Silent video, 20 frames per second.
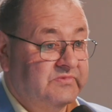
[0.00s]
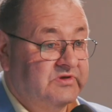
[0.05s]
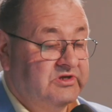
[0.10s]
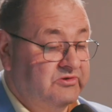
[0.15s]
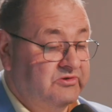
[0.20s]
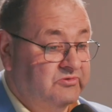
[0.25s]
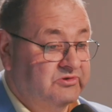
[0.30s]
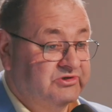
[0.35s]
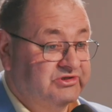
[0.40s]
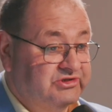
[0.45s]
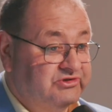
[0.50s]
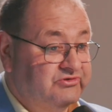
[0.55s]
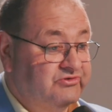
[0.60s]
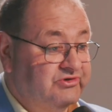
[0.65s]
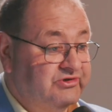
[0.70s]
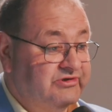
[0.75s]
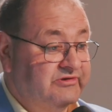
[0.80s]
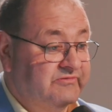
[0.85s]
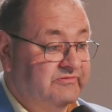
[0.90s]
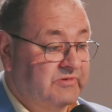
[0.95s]
he was
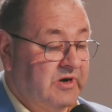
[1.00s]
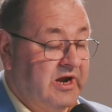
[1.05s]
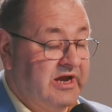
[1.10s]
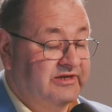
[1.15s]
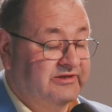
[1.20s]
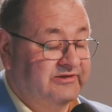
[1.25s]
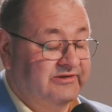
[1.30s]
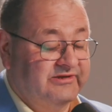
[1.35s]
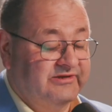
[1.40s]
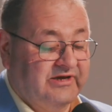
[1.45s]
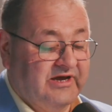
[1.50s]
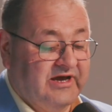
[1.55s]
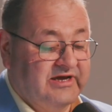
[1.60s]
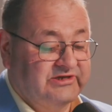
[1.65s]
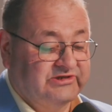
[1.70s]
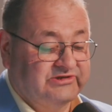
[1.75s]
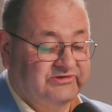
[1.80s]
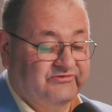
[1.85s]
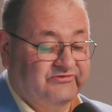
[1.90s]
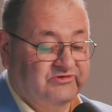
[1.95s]
doing right in the
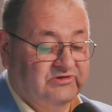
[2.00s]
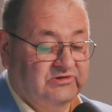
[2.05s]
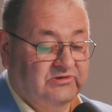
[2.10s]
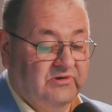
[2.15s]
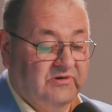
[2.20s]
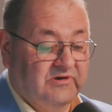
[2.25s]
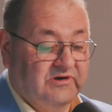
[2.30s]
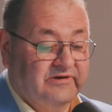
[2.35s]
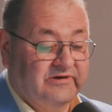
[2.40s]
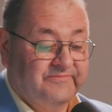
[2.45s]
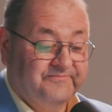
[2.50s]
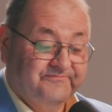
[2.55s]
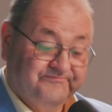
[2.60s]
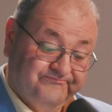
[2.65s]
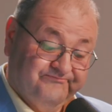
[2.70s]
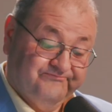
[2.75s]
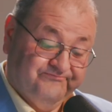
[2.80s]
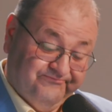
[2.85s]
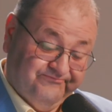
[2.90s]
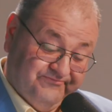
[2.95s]
eyes of the Lord
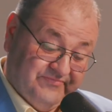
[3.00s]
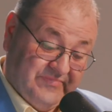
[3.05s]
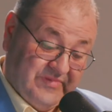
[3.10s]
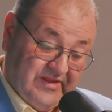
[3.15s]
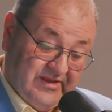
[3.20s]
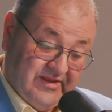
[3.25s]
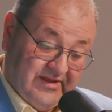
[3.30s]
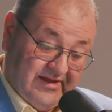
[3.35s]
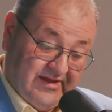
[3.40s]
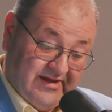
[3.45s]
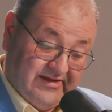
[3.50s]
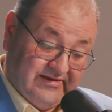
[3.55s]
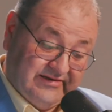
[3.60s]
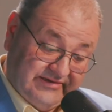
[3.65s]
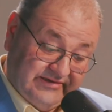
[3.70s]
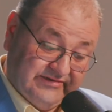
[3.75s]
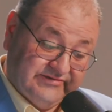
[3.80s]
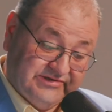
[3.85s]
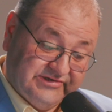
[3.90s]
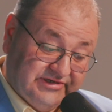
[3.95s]

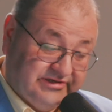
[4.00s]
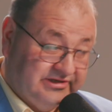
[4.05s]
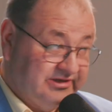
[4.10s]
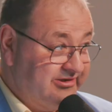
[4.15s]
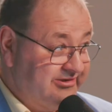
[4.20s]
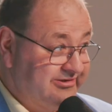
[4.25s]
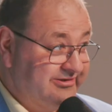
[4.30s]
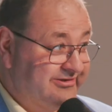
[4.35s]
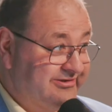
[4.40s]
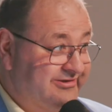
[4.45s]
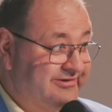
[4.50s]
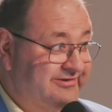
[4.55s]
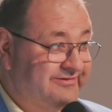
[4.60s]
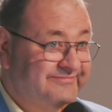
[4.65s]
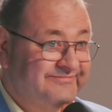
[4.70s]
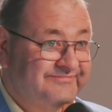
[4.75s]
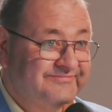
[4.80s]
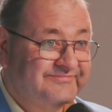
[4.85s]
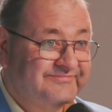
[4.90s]
until he didn't.